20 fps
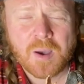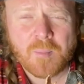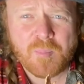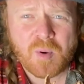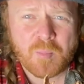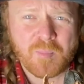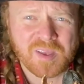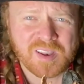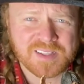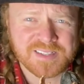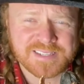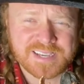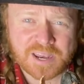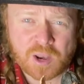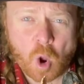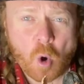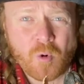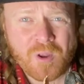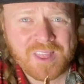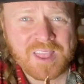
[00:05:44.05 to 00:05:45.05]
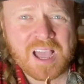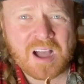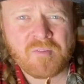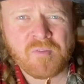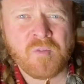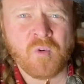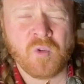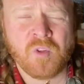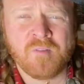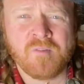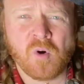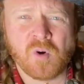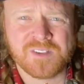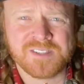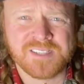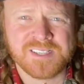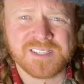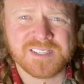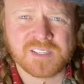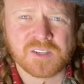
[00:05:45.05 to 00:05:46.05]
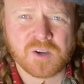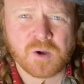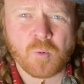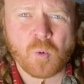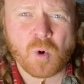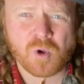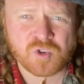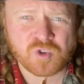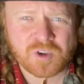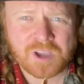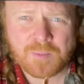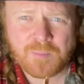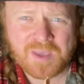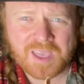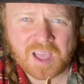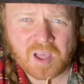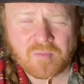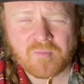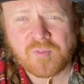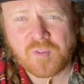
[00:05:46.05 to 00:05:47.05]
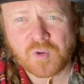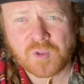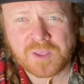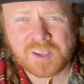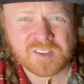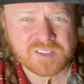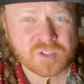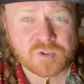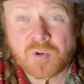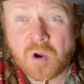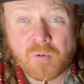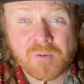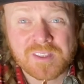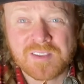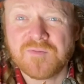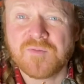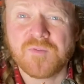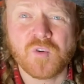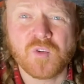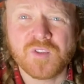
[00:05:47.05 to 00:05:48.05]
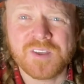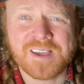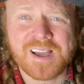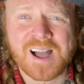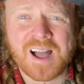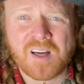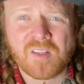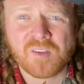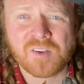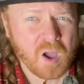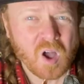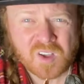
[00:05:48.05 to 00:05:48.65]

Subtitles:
But Bill and Ted already have funny voices, so I won't try and make them funny because they're already funny, aren't they?